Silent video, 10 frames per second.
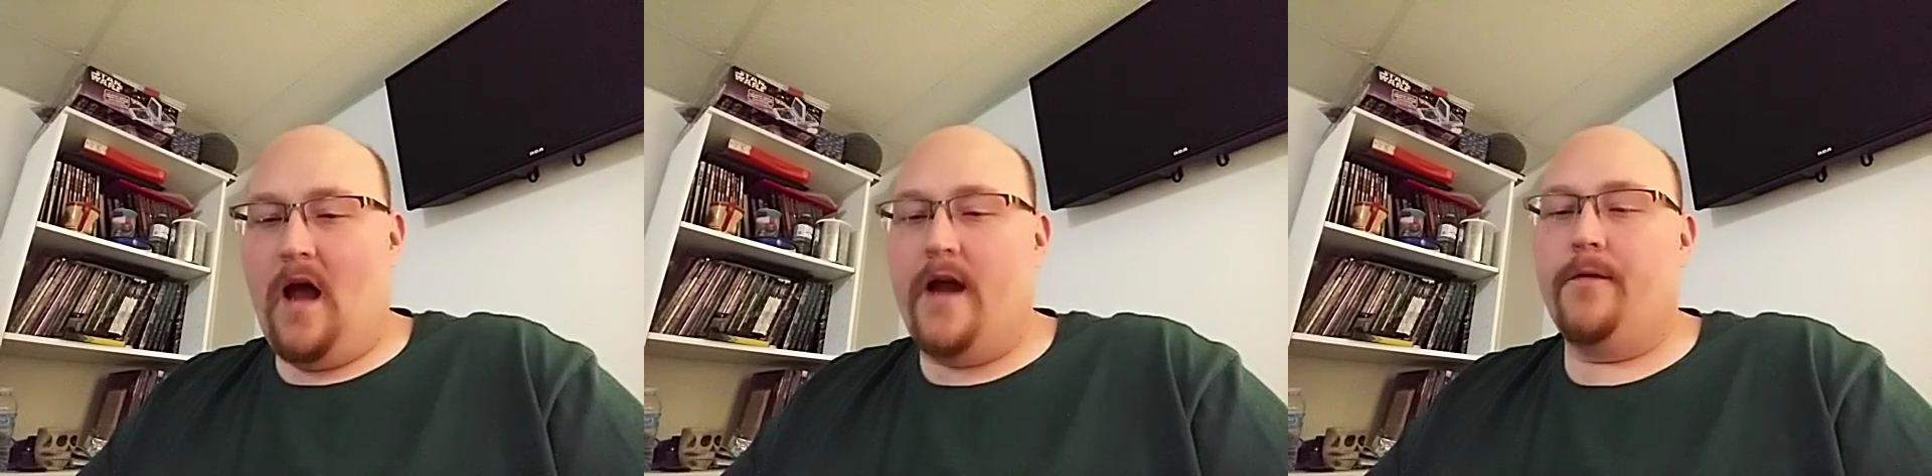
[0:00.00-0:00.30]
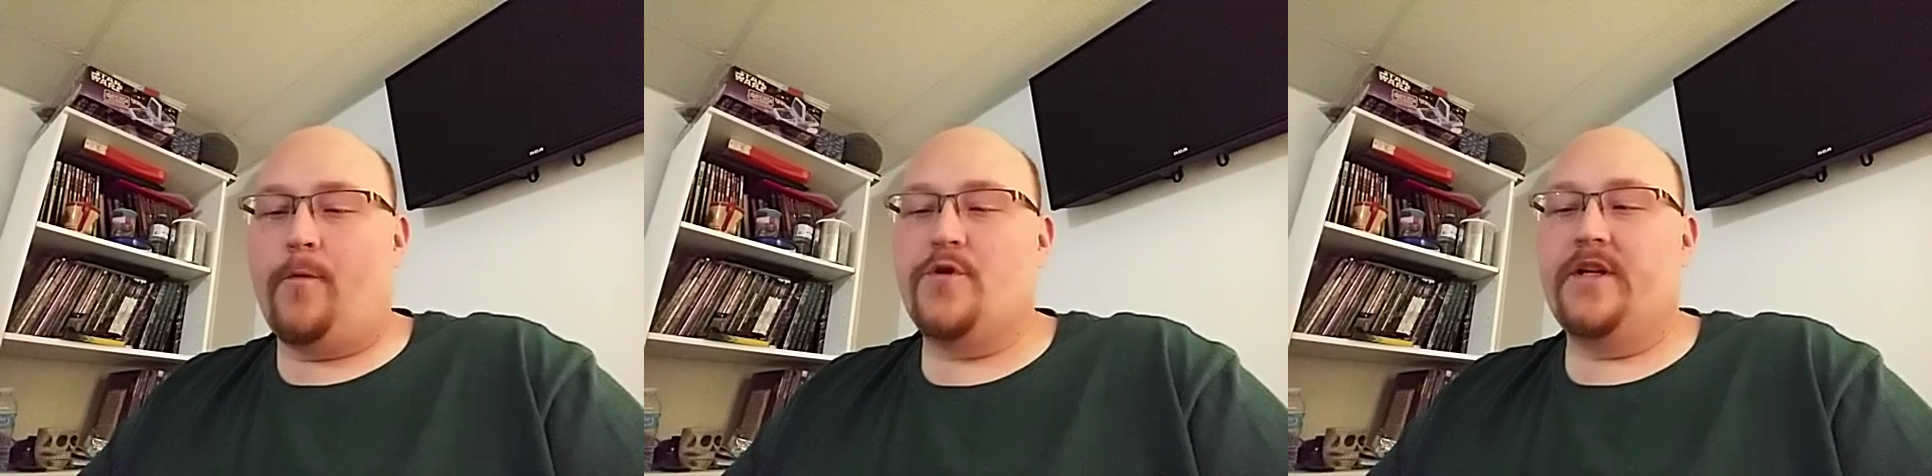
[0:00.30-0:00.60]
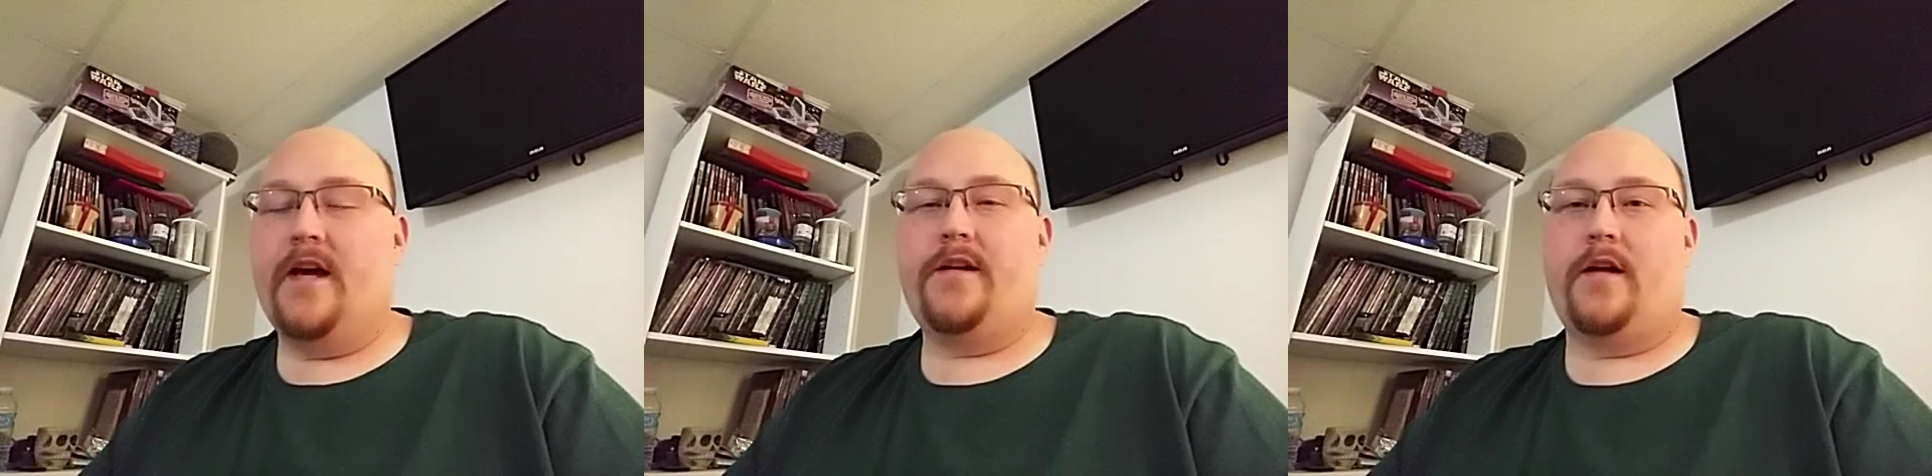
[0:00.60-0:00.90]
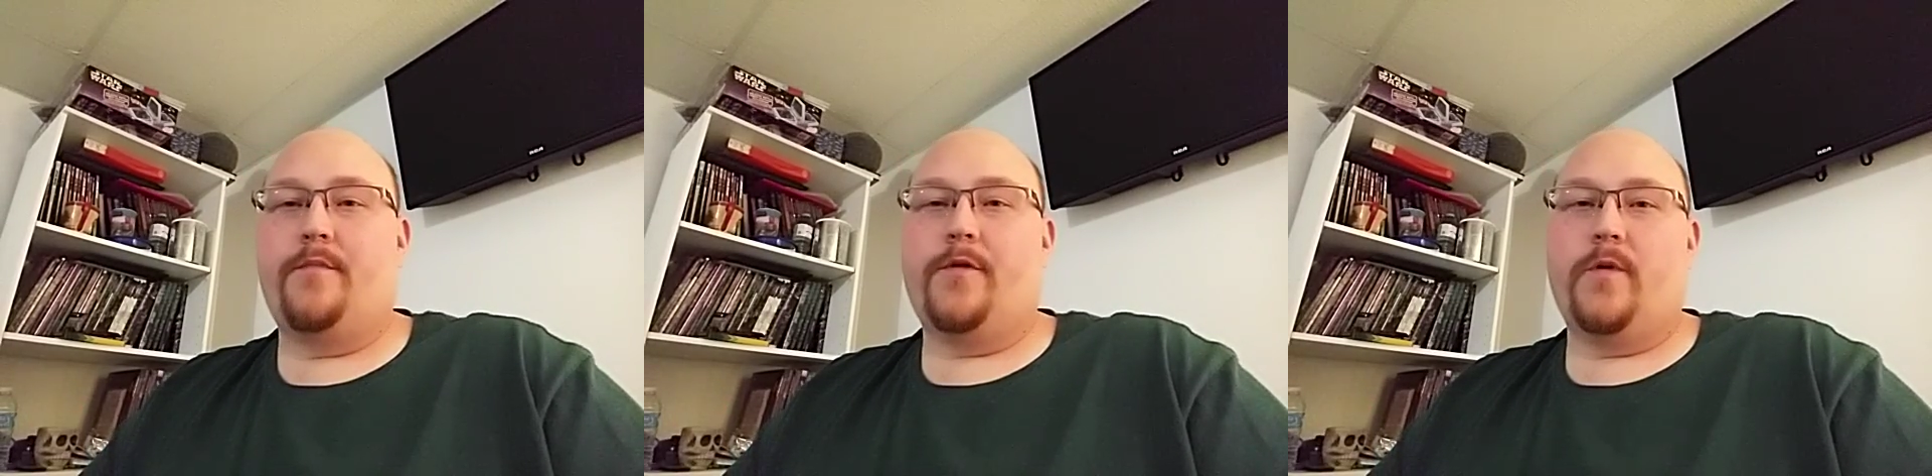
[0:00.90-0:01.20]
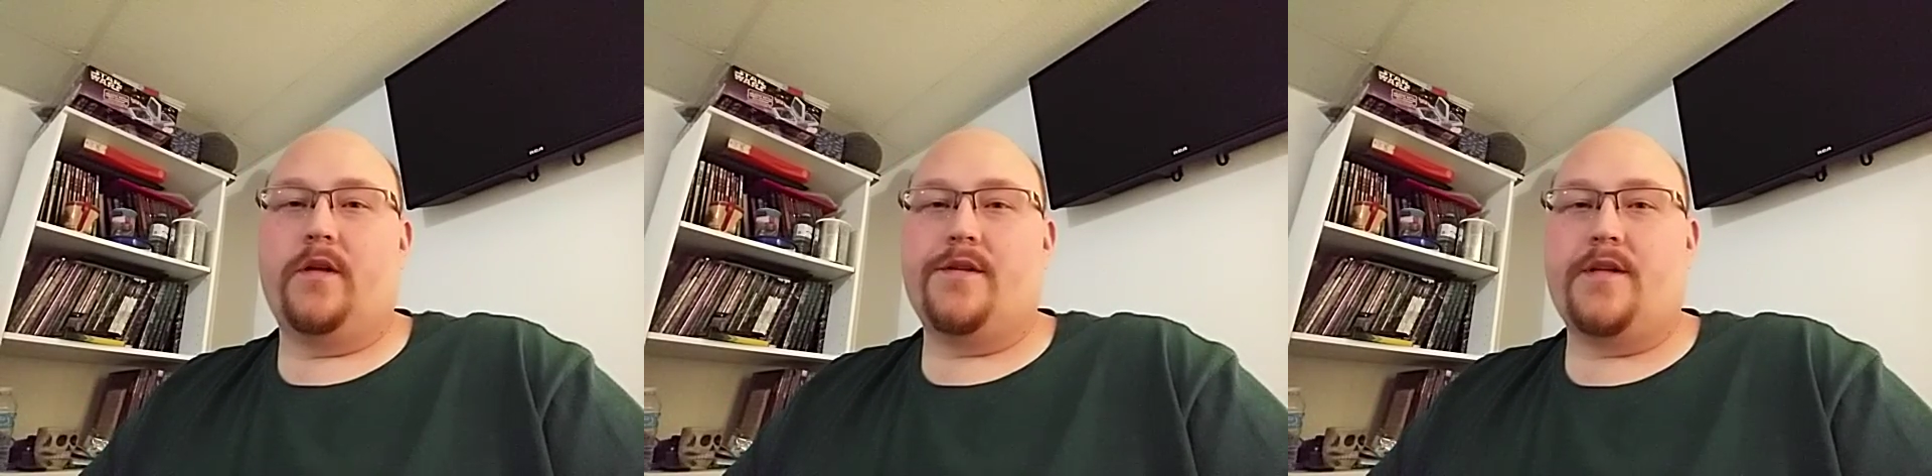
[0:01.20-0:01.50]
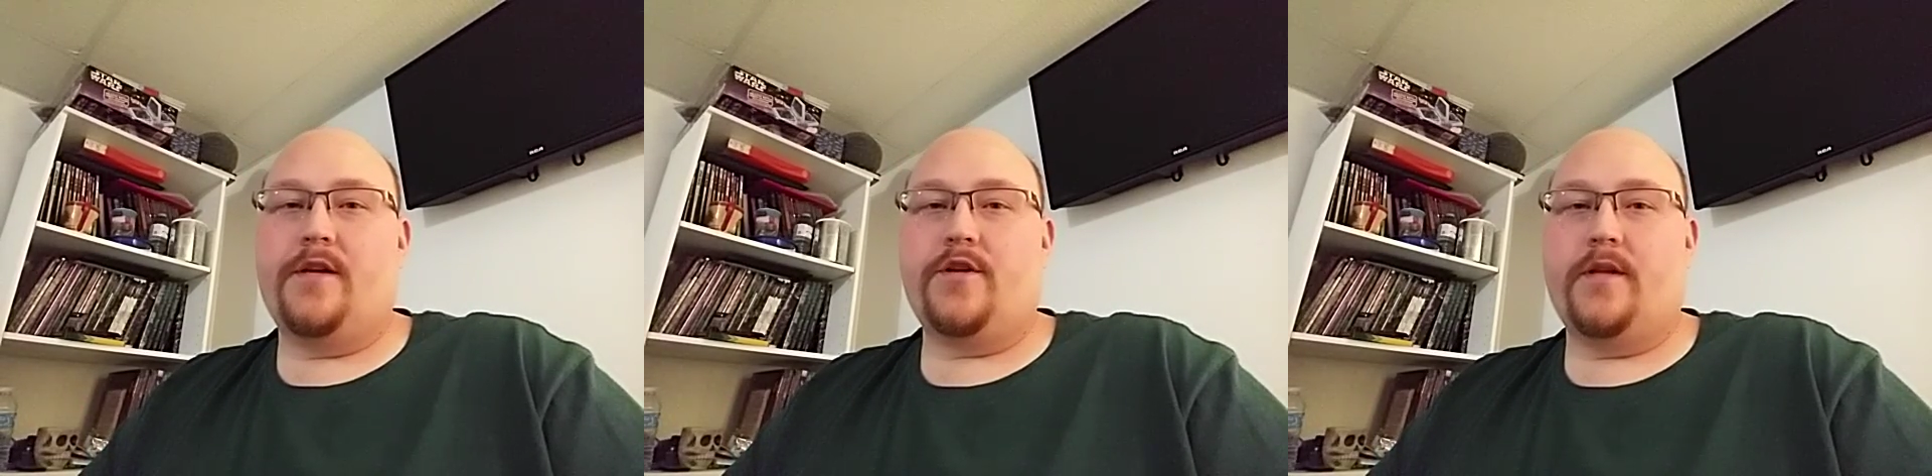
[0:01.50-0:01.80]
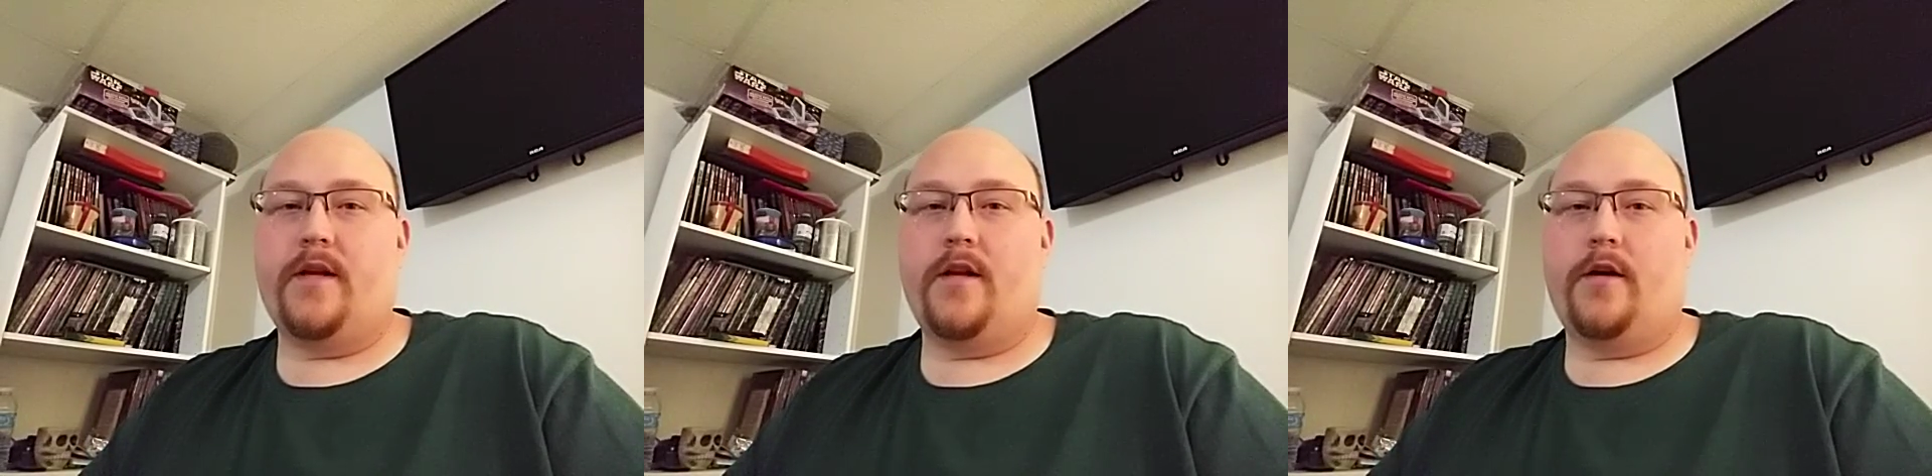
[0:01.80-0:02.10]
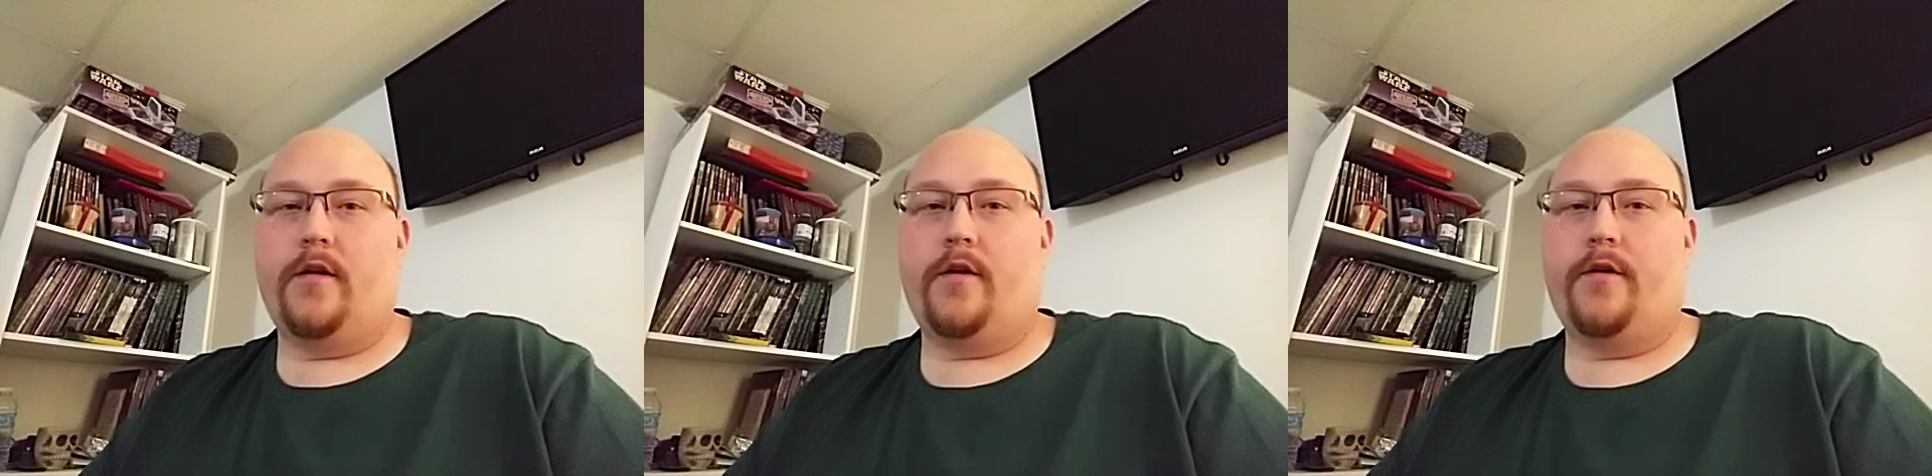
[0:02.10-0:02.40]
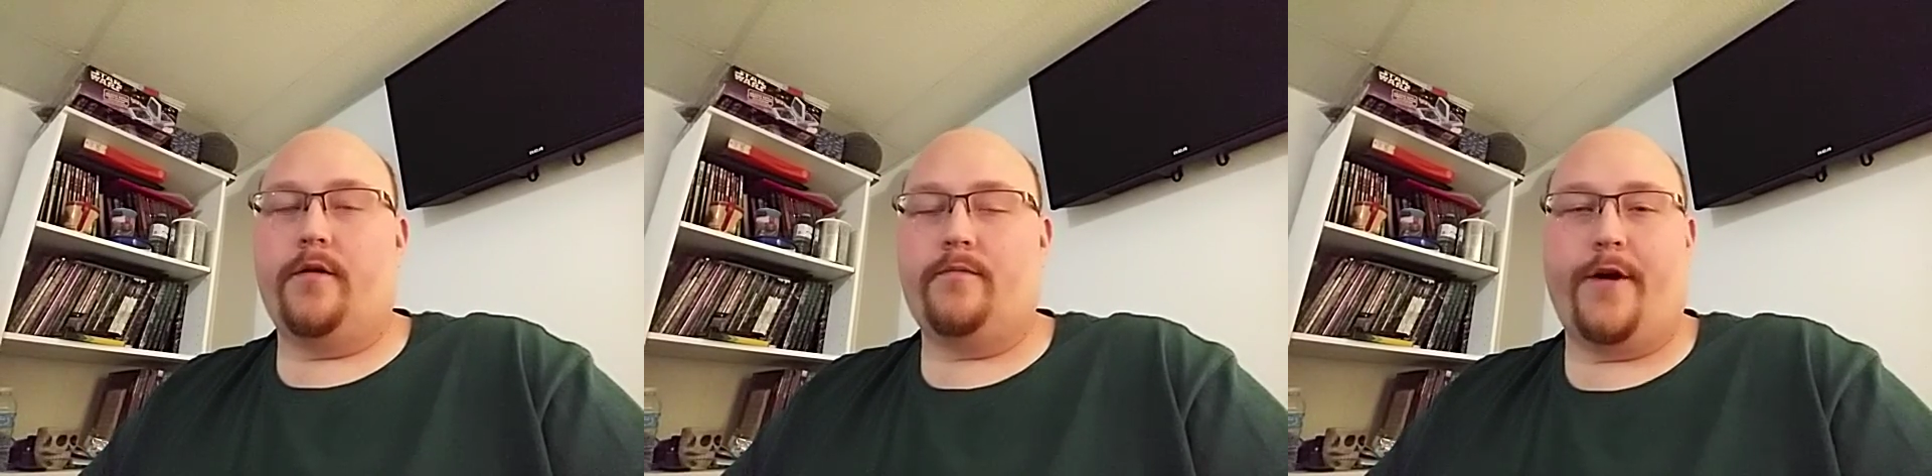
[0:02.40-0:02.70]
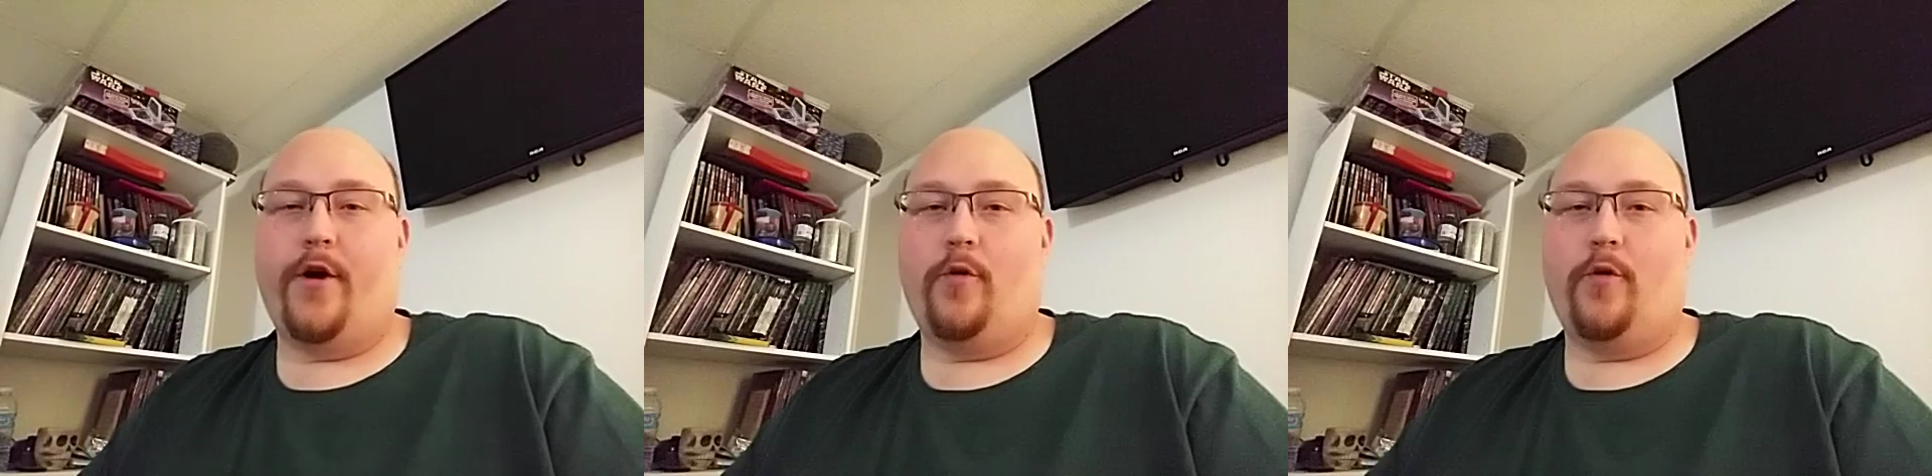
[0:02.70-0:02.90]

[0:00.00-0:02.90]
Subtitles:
I unfortunately had to come to the realization that not